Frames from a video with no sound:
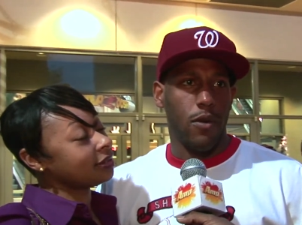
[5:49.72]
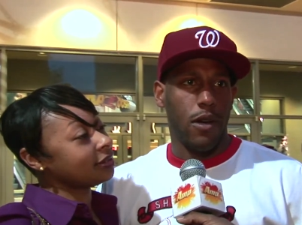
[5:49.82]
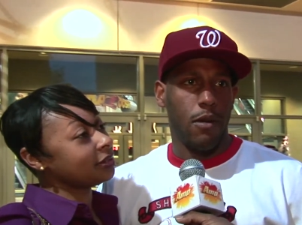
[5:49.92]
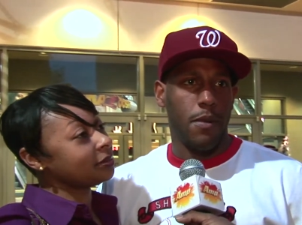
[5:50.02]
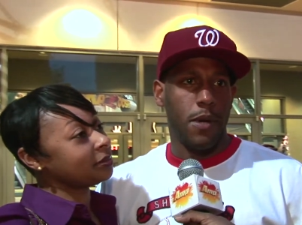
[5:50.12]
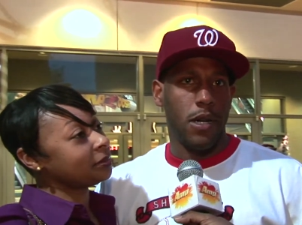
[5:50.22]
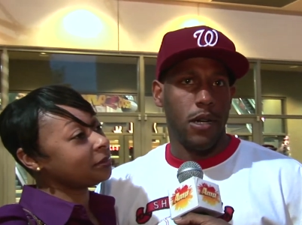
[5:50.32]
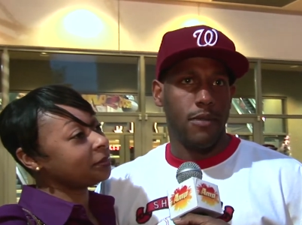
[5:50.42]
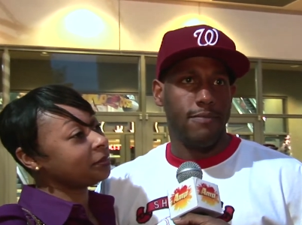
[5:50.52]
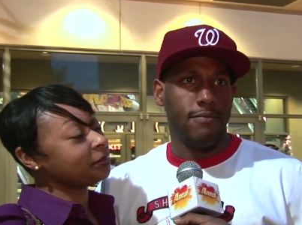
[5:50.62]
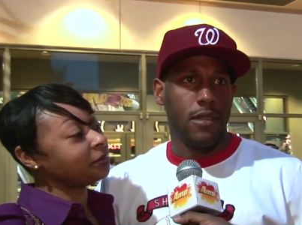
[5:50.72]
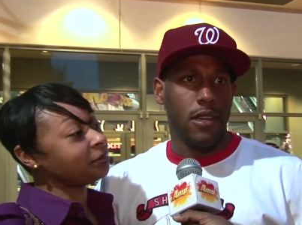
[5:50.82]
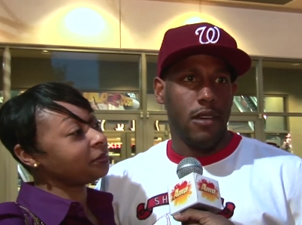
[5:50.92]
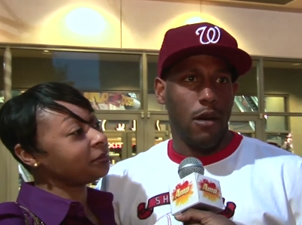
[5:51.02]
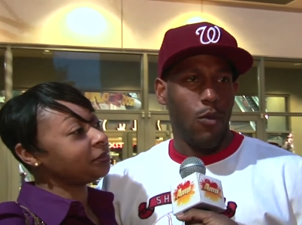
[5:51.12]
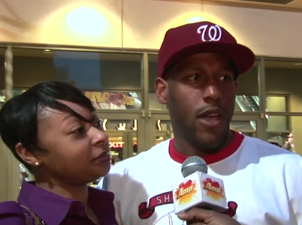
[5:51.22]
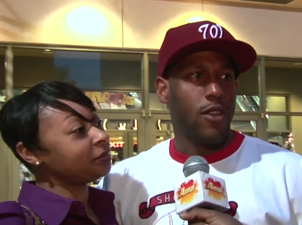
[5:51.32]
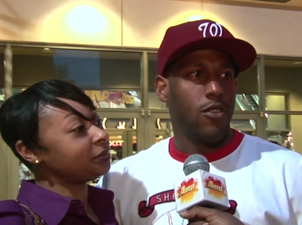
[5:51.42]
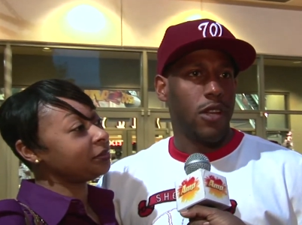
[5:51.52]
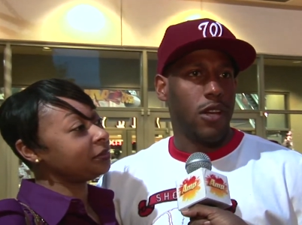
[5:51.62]
Speaker 1: I'm uh,
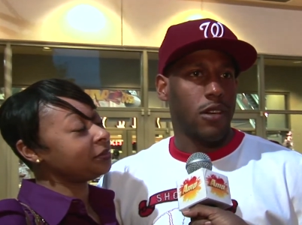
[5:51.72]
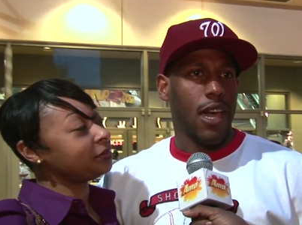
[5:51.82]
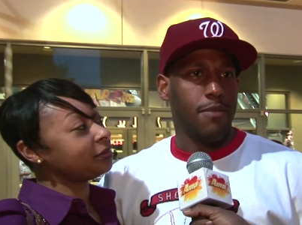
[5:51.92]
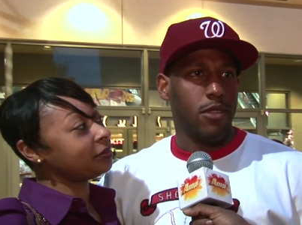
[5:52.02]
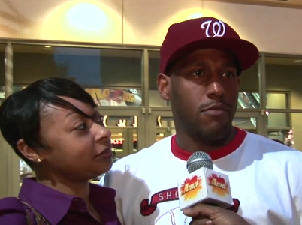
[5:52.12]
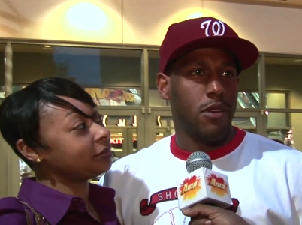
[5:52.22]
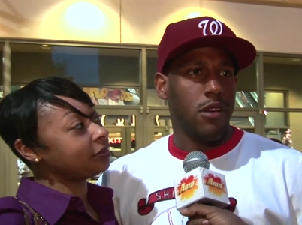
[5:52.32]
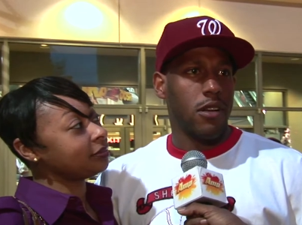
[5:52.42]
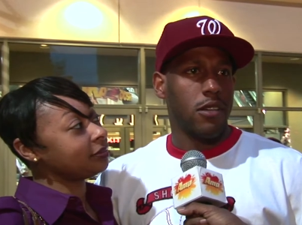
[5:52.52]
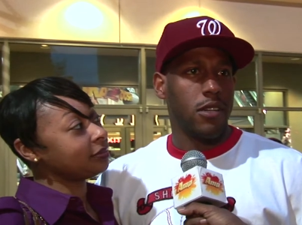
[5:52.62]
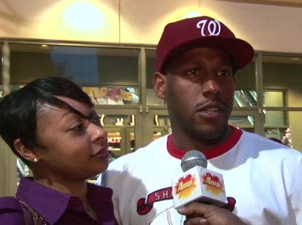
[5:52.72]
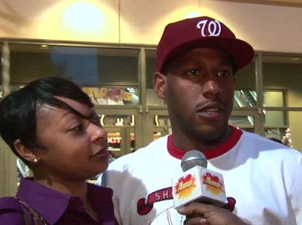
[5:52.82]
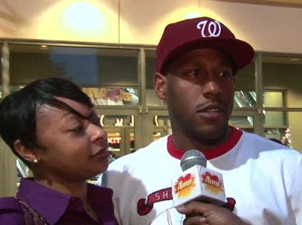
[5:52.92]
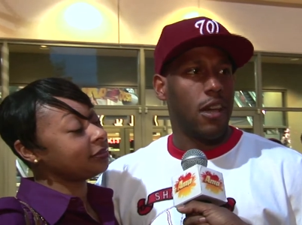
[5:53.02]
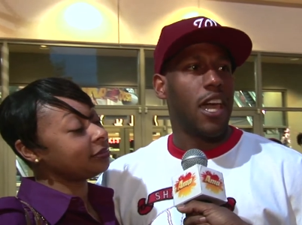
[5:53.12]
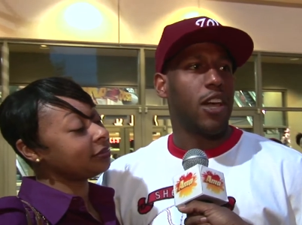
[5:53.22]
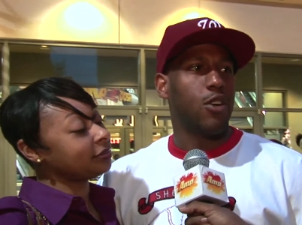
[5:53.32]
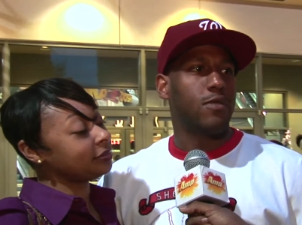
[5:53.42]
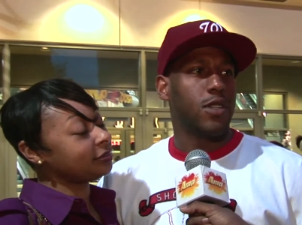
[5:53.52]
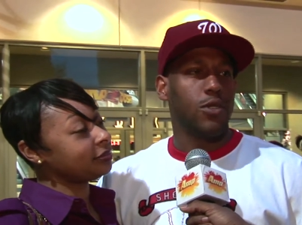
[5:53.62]
waiting on uh, Captain America and uh,
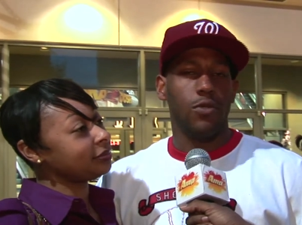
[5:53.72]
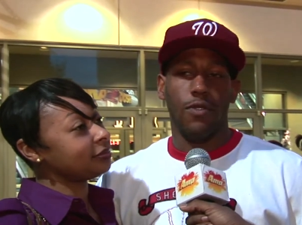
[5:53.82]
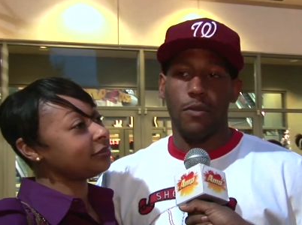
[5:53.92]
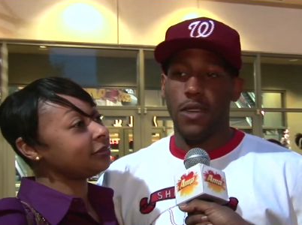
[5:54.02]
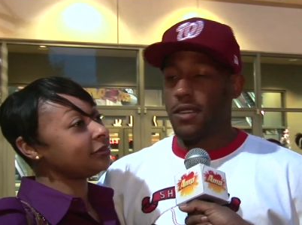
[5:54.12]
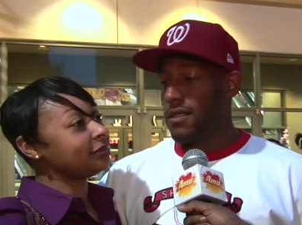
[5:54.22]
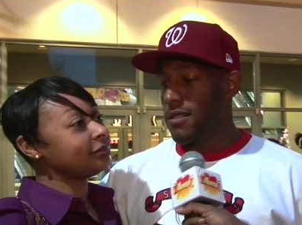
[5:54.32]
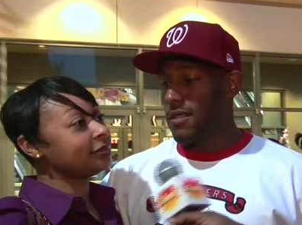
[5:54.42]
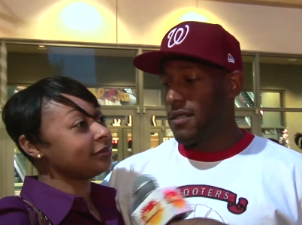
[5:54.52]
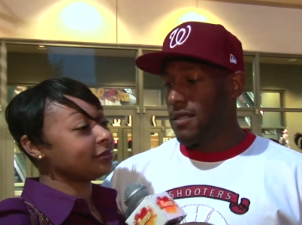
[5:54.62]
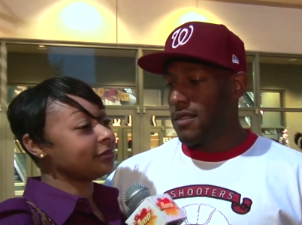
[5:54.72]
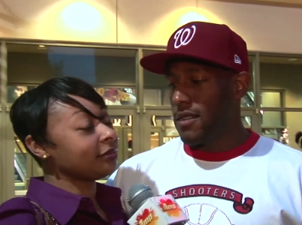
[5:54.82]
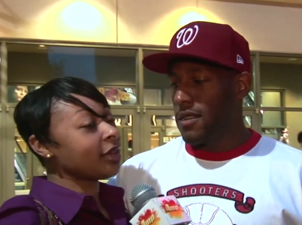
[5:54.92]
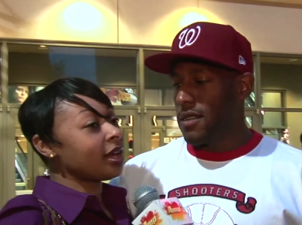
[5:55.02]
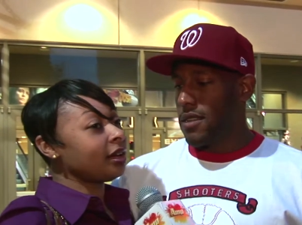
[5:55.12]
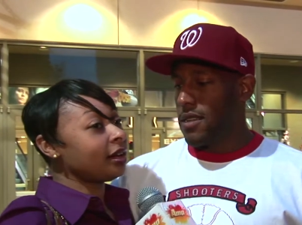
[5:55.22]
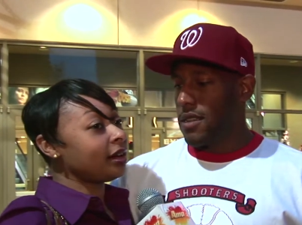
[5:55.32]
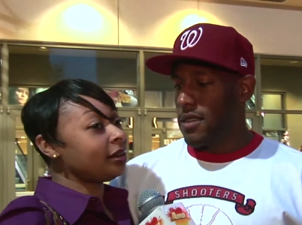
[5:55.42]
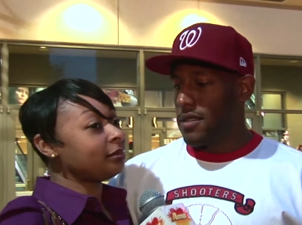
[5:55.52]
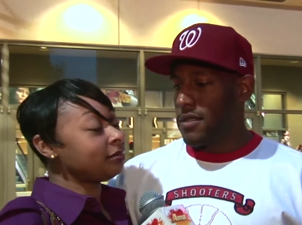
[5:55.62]
Hangover 2 for me.
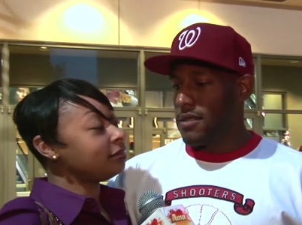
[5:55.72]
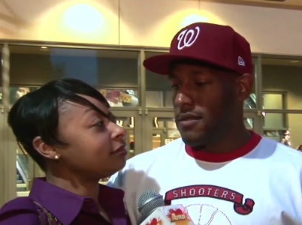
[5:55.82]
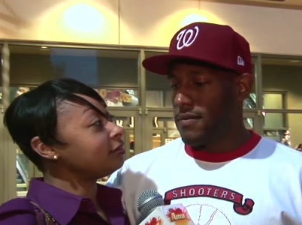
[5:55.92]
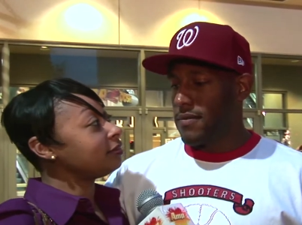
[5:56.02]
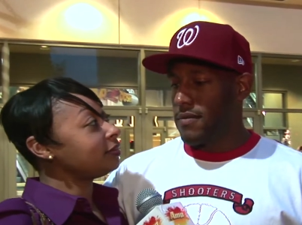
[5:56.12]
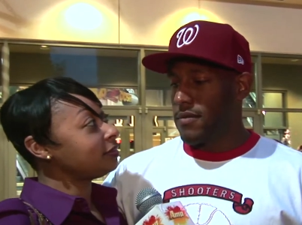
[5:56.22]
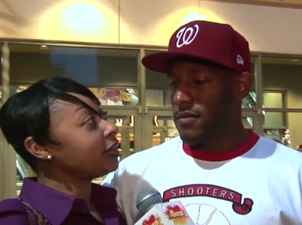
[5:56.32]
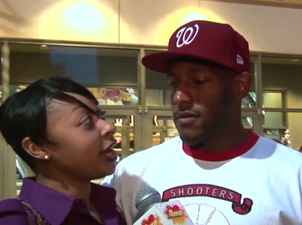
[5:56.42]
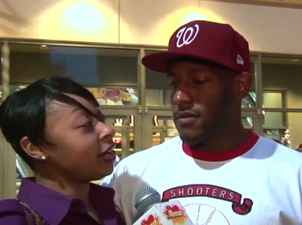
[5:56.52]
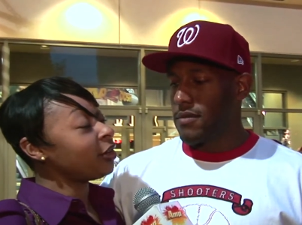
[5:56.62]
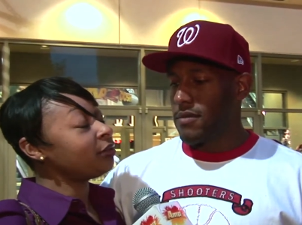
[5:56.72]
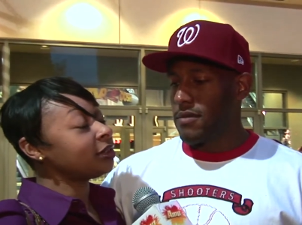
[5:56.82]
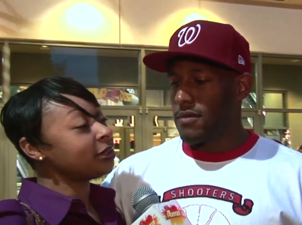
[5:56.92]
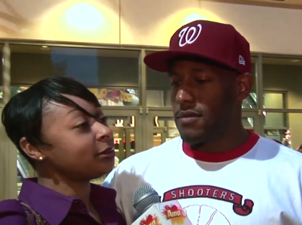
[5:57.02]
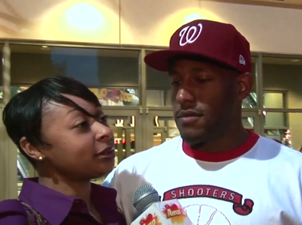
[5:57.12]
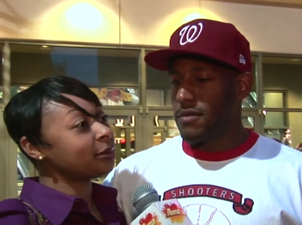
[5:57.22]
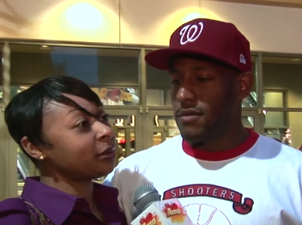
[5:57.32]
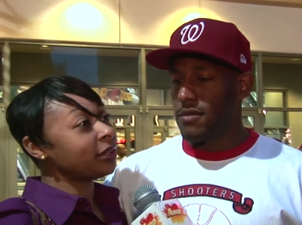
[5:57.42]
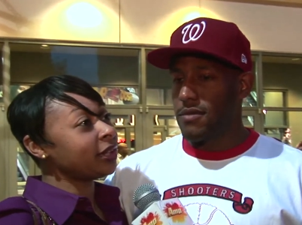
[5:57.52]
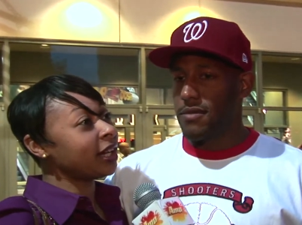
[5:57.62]
Speaker 2: Um, Hangover 2 as
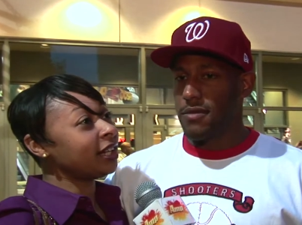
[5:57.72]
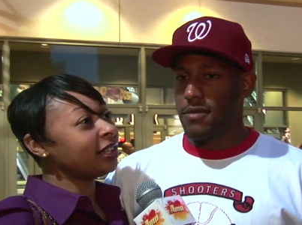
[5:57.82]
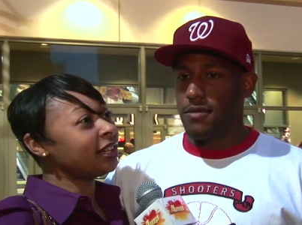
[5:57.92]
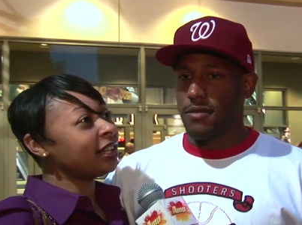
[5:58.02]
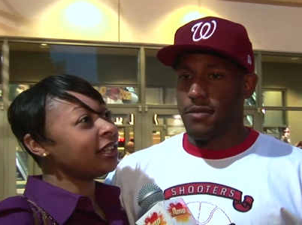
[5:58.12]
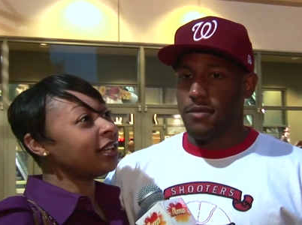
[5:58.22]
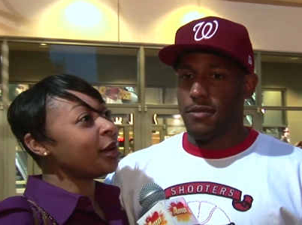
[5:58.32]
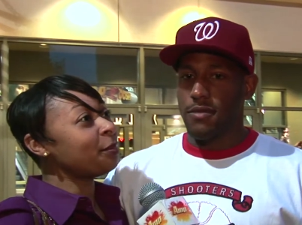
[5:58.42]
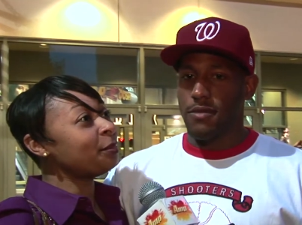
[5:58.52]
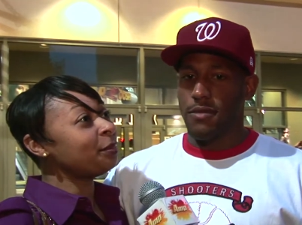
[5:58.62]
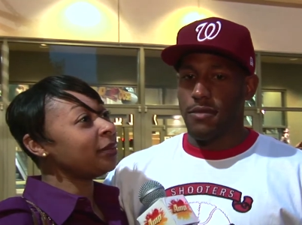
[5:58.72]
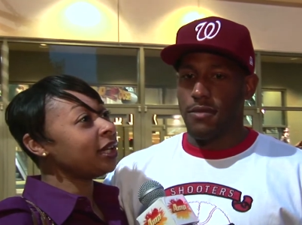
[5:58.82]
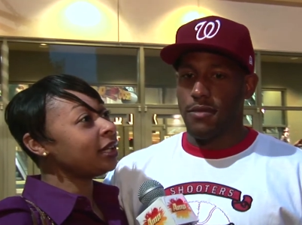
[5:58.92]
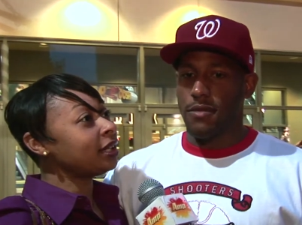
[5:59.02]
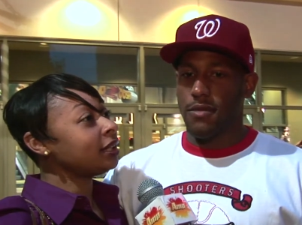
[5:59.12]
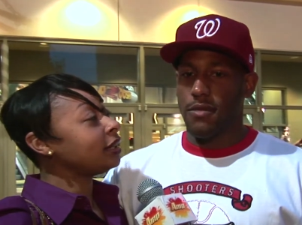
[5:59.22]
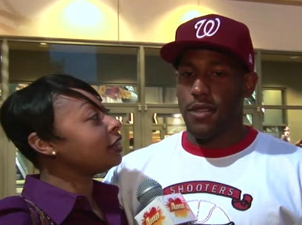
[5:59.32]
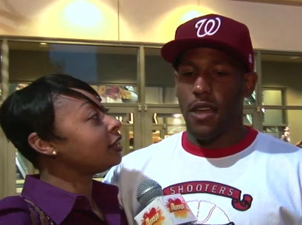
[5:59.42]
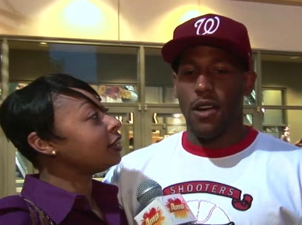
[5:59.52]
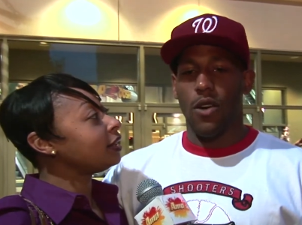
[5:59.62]
well, and Colombiana
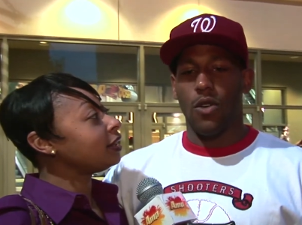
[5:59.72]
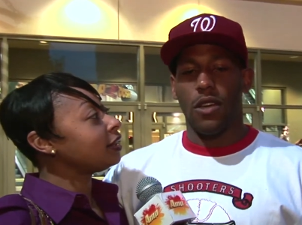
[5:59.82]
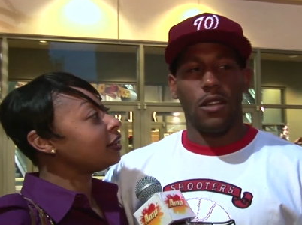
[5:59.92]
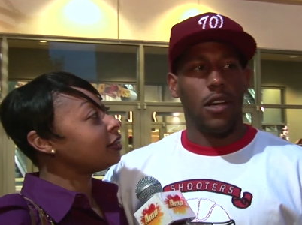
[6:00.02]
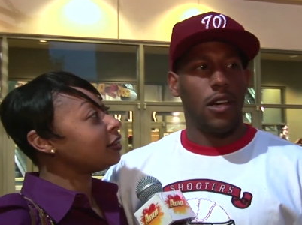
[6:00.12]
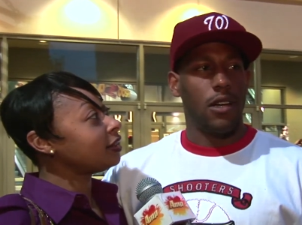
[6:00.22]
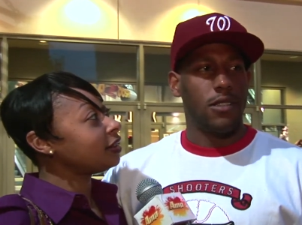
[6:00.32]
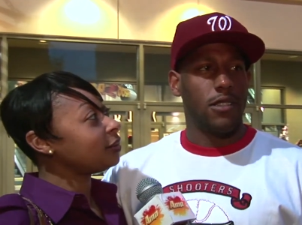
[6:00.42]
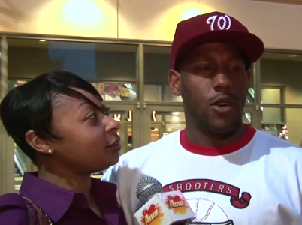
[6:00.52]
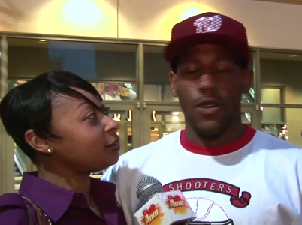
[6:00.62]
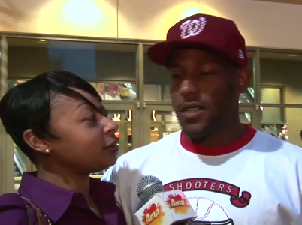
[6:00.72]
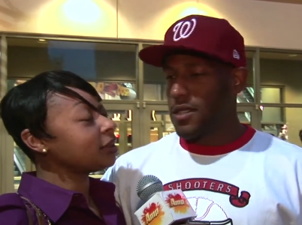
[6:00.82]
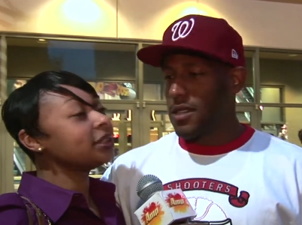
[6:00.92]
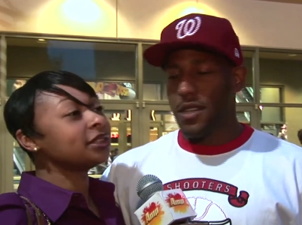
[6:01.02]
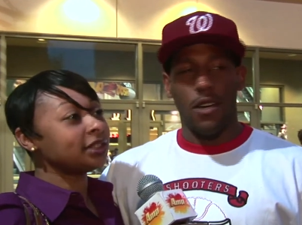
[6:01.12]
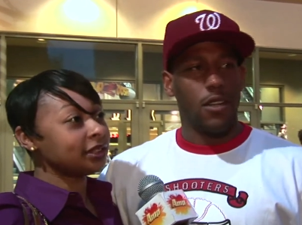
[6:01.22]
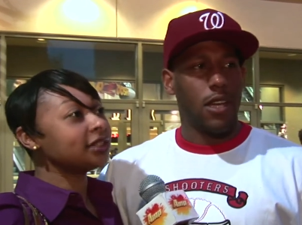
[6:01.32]
facilities are uh, down